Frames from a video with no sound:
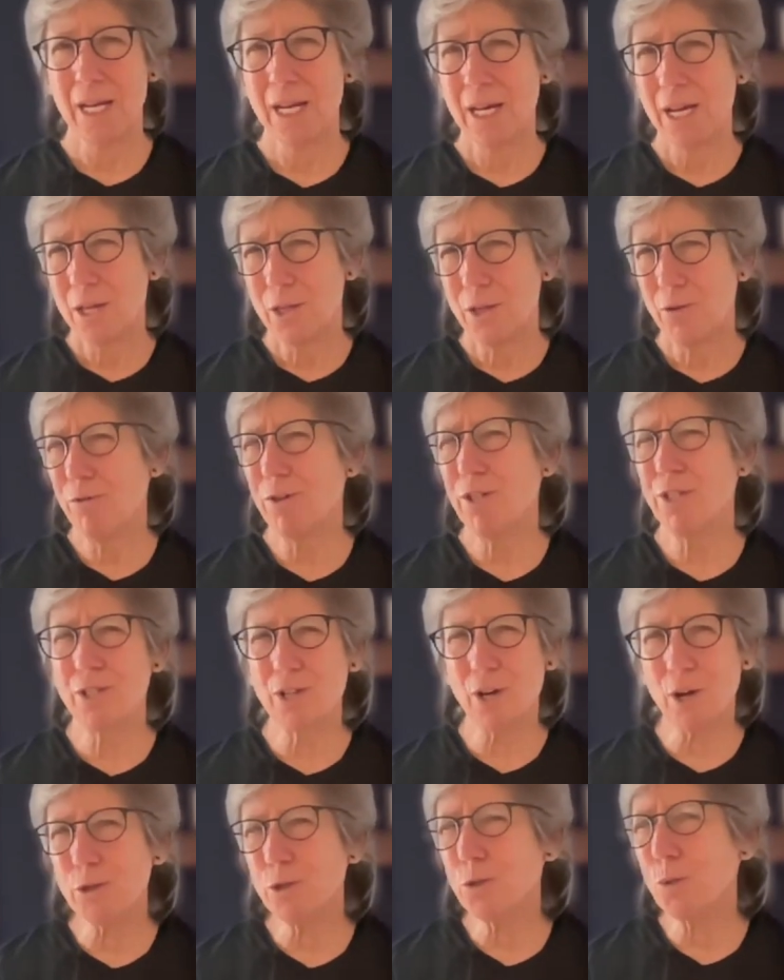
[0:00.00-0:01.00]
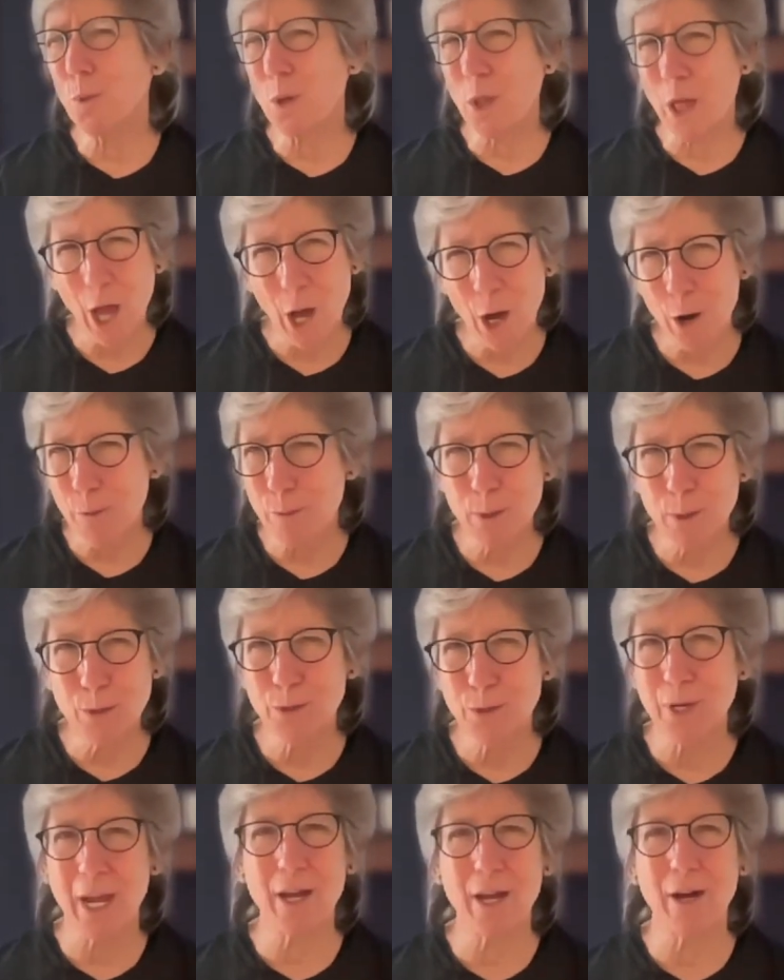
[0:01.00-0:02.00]
The results will help you
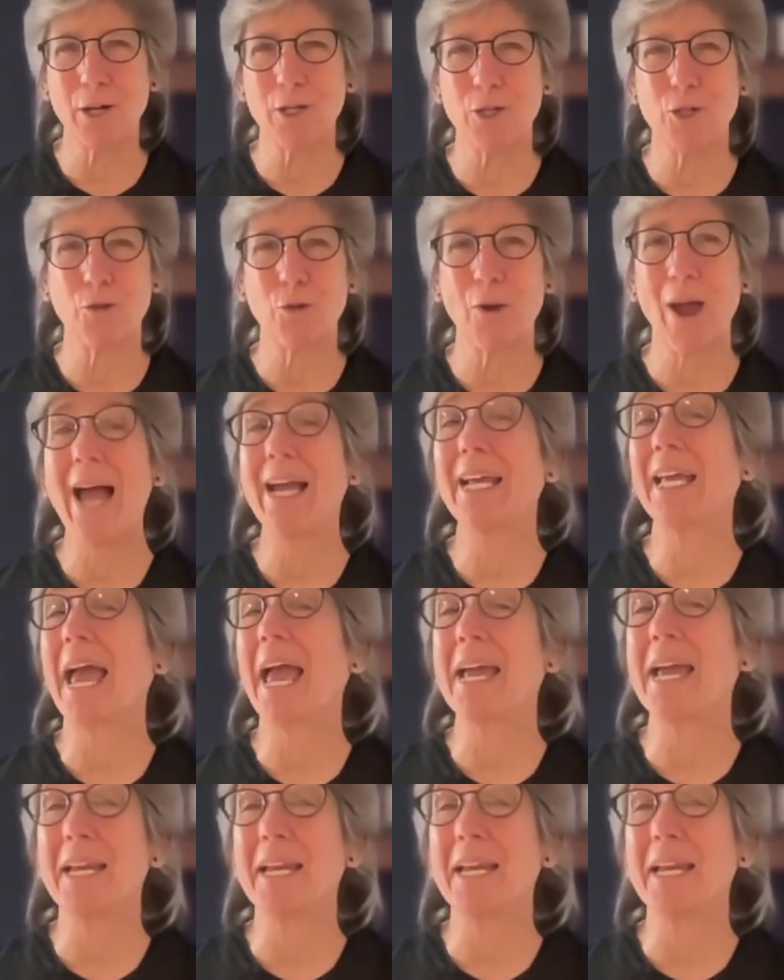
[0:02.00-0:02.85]
stay on track and